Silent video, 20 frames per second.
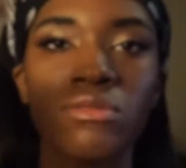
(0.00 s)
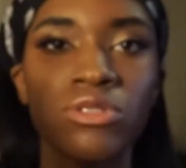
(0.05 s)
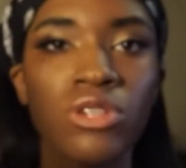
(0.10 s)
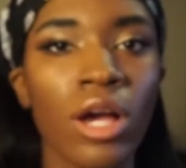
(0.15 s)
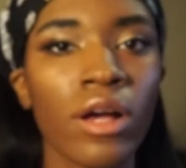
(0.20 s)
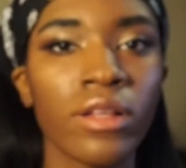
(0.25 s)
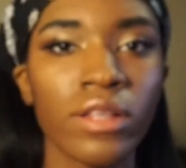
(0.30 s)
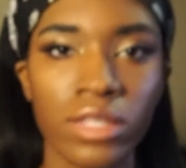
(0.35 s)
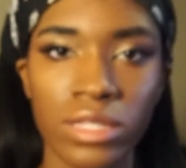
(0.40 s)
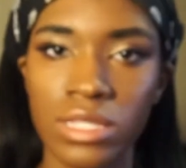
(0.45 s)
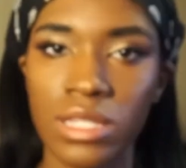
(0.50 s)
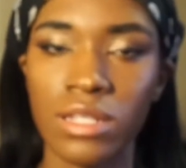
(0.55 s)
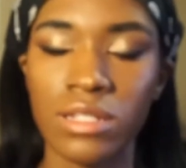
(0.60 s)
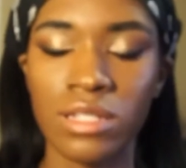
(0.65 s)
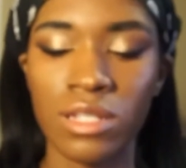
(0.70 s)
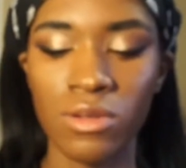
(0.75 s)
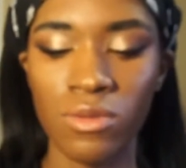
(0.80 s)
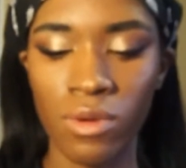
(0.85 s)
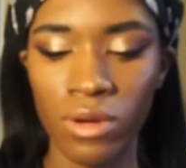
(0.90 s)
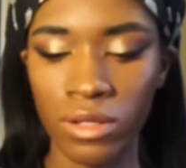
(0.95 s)
chocolate
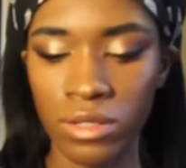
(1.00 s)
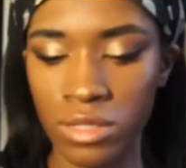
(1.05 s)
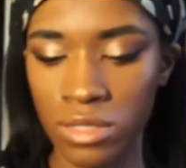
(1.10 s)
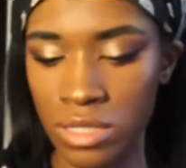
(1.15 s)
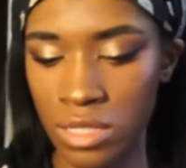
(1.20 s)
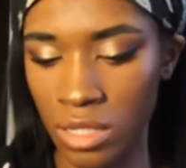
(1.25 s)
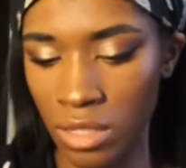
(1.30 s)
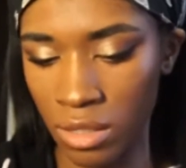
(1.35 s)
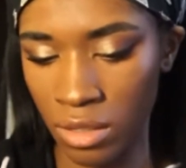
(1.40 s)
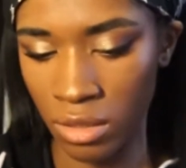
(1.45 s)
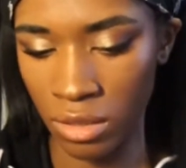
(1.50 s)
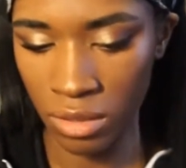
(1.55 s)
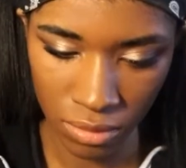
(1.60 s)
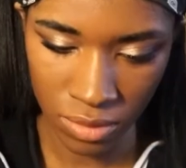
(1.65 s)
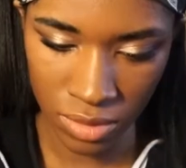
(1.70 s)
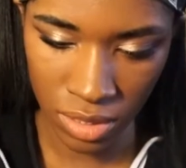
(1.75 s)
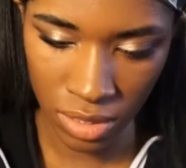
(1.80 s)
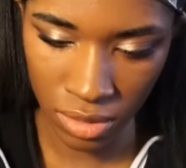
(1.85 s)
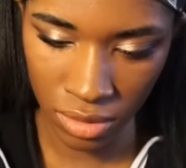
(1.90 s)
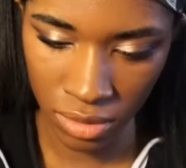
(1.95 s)
scented ones, the,
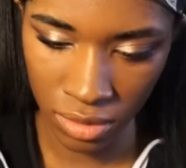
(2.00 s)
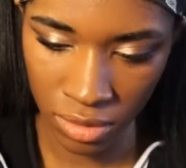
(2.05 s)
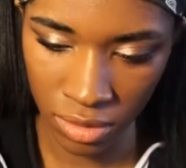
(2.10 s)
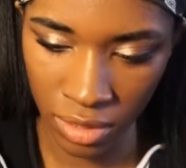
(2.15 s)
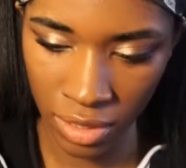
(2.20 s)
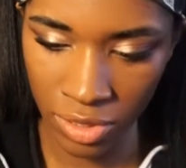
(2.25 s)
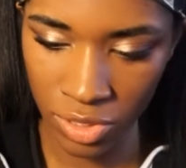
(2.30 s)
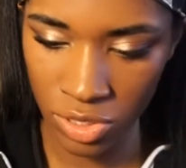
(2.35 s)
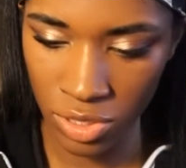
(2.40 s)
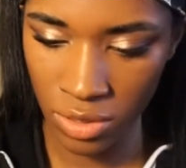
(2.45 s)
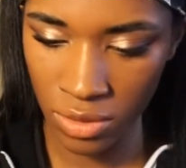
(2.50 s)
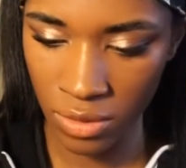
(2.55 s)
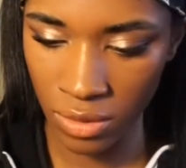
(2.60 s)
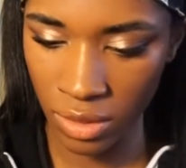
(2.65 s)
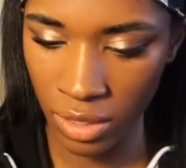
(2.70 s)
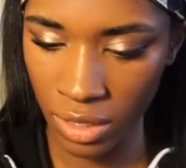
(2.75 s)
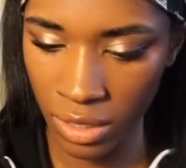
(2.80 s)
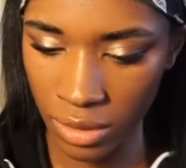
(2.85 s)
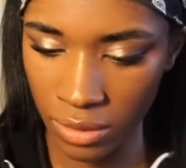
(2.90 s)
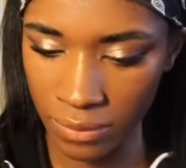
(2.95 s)
was it Le
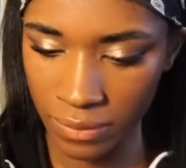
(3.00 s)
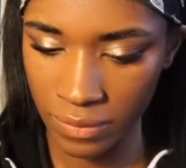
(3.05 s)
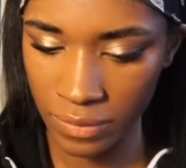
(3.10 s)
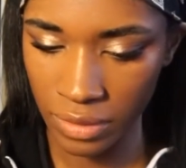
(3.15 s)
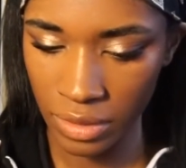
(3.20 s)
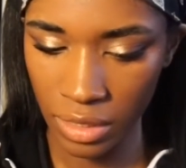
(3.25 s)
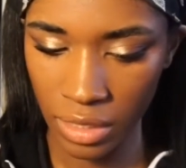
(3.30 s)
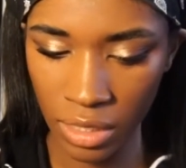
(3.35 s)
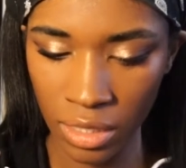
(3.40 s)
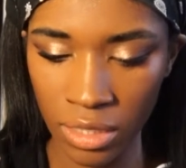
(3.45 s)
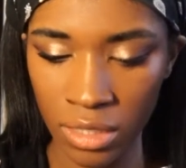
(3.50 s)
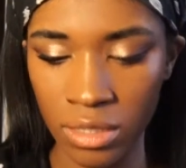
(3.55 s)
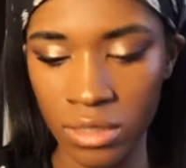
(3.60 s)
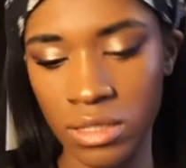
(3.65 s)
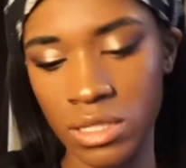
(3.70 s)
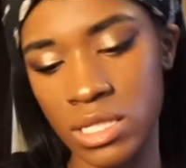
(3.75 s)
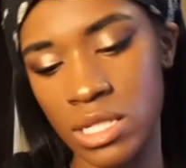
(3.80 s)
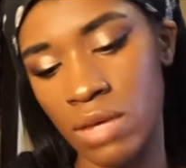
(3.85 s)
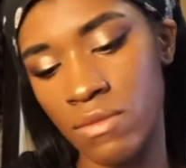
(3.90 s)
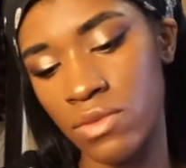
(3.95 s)
Chocolat in
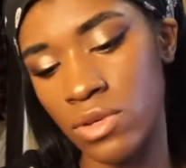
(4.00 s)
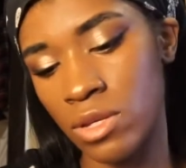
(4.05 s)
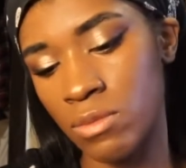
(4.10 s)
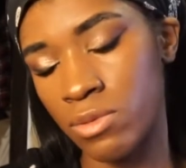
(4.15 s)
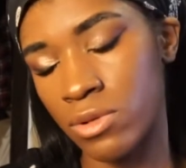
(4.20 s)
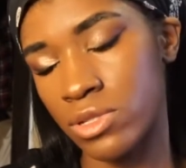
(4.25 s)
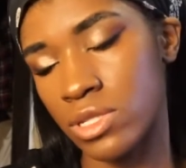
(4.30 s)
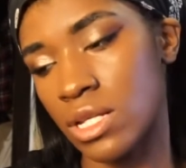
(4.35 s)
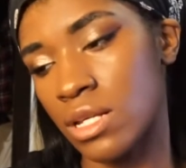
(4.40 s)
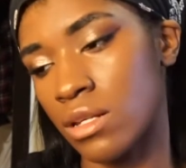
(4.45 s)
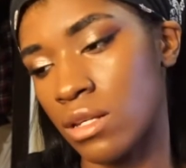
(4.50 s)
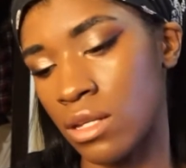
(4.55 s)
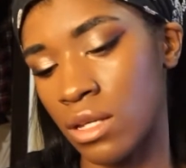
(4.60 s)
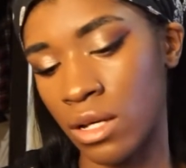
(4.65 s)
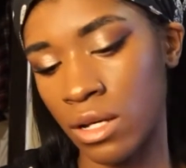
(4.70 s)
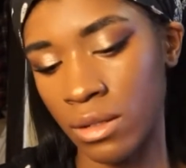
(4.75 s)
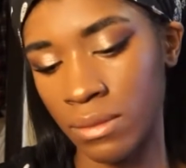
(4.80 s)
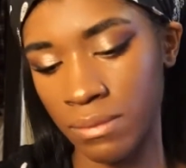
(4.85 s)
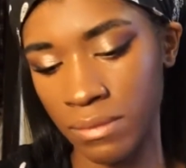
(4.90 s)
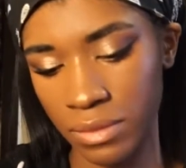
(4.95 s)
70%
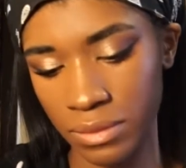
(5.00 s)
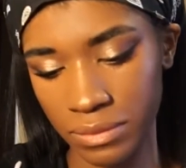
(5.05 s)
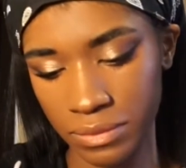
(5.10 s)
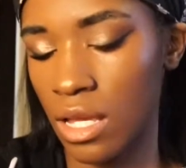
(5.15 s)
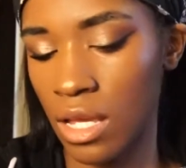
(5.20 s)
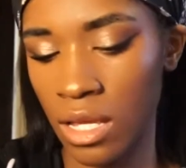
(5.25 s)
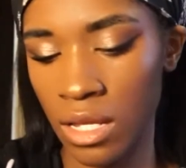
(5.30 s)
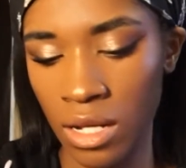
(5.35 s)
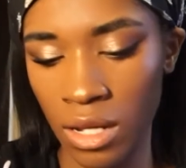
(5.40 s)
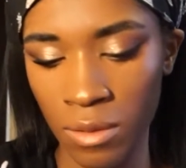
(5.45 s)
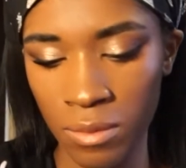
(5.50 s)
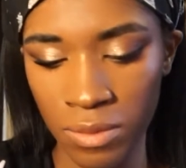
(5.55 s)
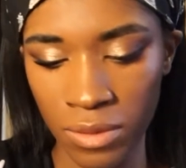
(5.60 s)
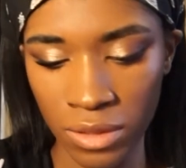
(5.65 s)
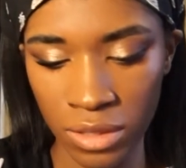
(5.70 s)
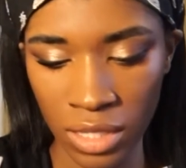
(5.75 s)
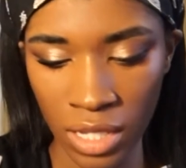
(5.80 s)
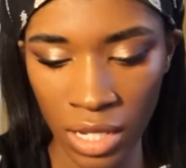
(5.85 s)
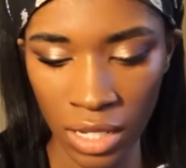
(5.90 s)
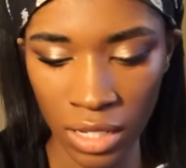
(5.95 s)
Yum. And I'll
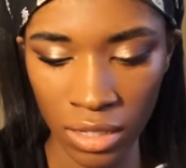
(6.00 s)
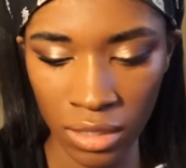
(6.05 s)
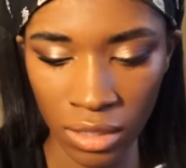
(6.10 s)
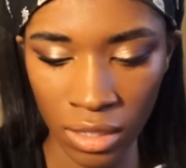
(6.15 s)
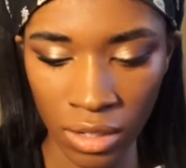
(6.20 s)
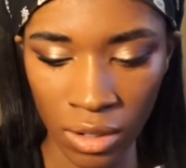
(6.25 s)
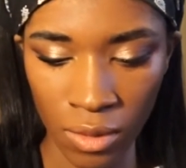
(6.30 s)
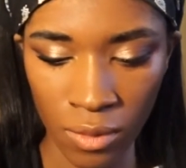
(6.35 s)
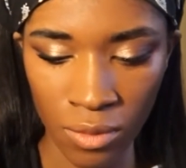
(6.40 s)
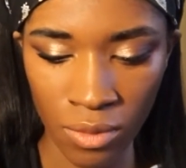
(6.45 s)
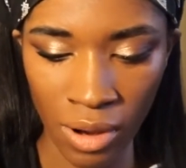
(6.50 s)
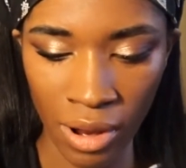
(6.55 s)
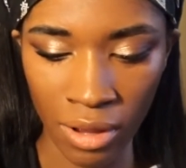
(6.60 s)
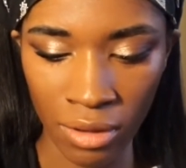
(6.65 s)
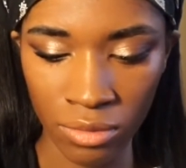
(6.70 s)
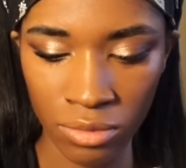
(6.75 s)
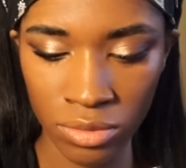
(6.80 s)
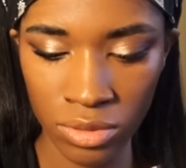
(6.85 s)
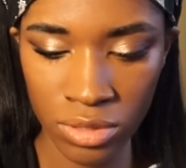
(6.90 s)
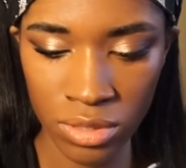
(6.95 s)
put that like
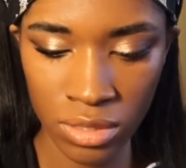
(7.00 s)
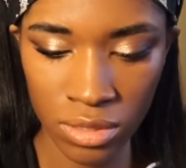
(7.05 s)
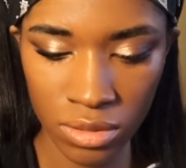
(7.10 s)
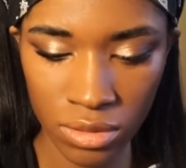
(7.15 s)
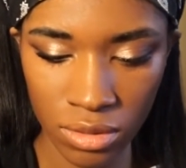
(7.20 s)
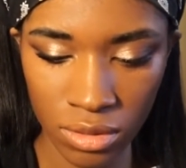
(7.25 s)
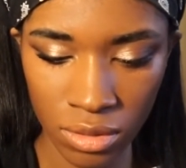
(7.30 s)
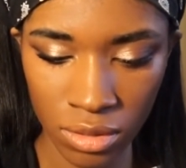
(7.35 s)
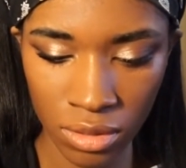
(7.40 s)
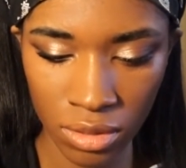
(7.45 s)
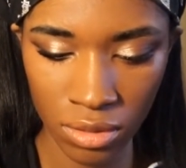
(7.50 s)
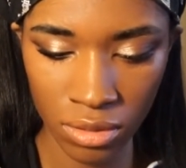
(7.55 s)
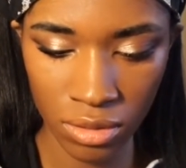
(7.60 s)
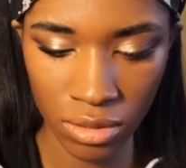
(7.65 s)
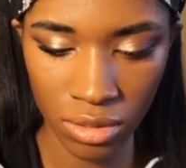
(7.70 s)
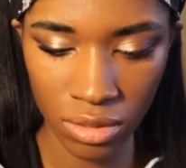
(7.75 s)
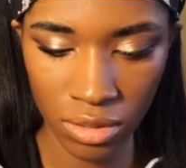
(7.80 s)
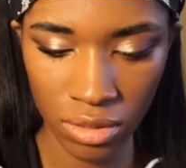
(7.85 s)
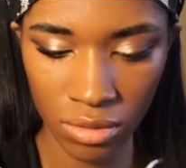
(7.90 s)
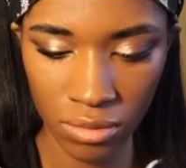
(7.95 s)
around
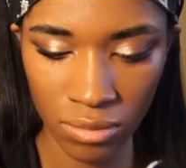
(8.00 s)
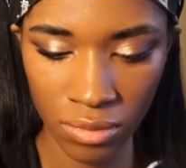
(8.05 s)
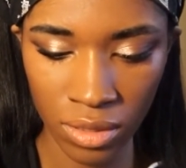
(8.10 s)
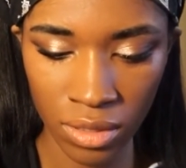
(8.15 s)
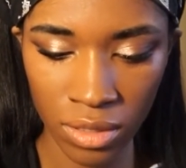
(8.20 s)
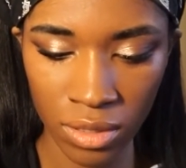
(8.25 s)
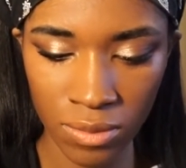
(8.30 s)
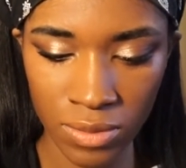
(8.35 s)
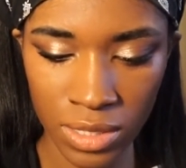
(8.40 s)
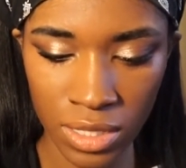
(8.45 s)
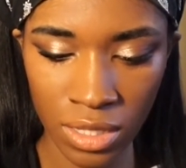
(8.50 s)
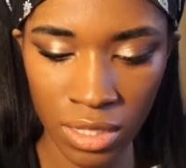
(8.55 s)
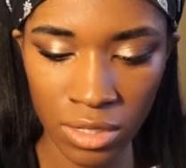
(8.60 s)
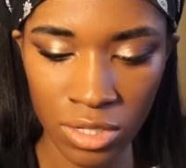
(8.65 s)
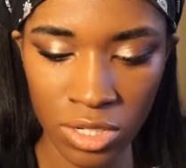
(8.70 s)
my lips and then